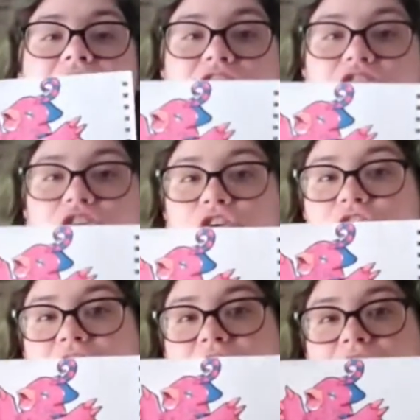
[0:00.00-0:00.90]
the show
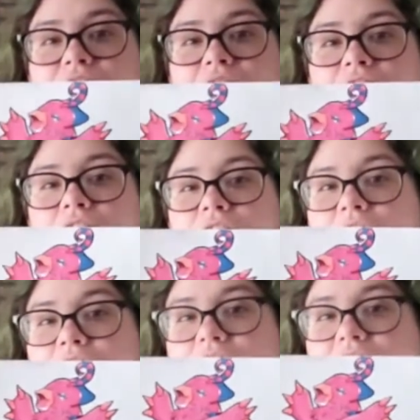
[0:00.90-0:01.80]
that
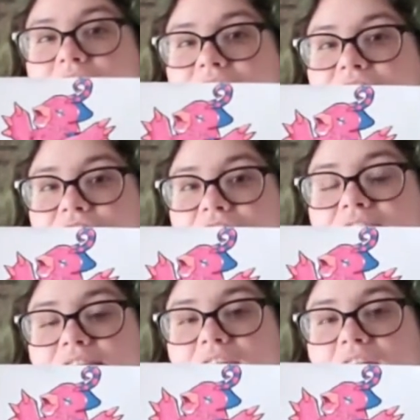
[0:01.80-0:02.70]
these guys are
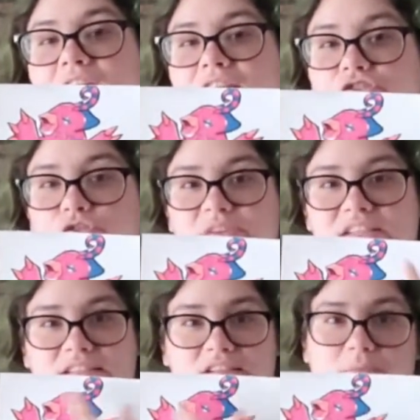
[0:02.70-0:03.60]
in, and you'll be
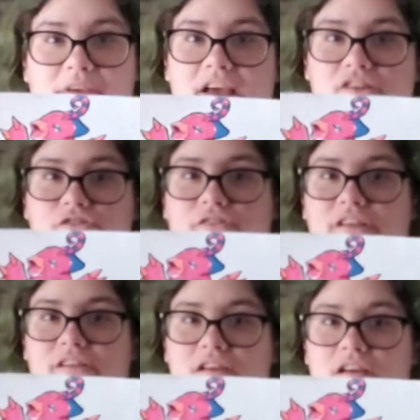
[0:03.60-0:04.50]
seeing me actually